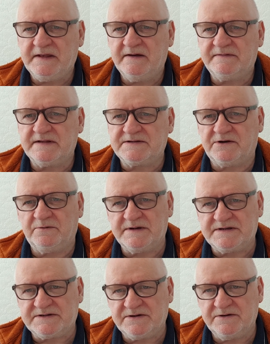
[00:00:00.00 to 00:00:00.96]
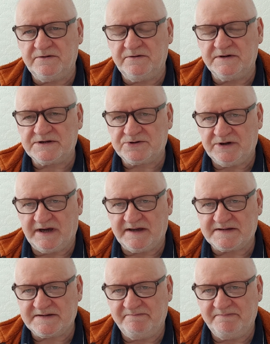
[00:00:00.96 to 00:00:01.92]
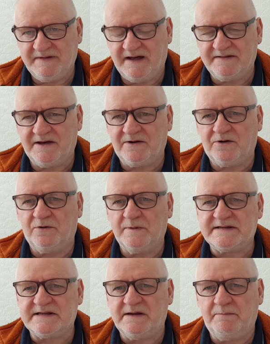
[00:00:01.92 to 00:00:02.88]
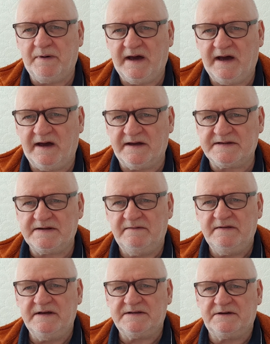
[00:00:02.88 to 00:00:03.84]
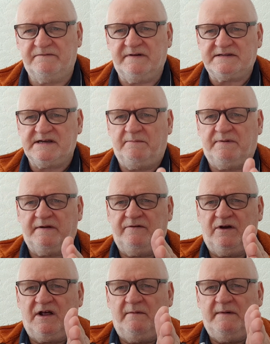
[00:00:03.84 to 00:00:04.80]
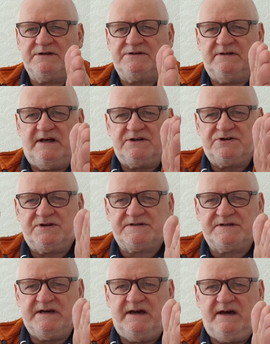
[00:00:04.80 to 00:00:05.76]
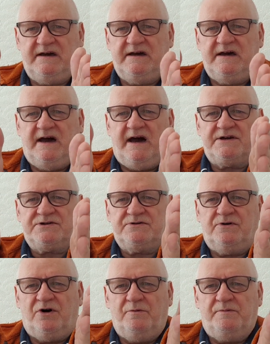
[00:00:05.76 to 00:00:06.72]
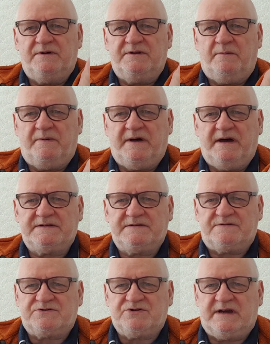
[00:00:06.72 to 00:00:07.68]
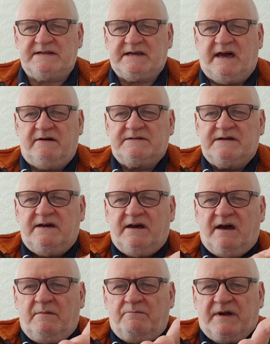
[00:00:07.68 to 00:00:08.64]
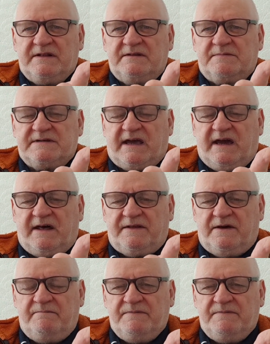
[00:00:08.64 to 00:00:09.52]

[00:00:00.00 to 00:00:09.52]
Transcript: there's always two strings and they're always in pairs. So for example, if you can imagine that's your stair, as you open the pairs of strings out and bring them together,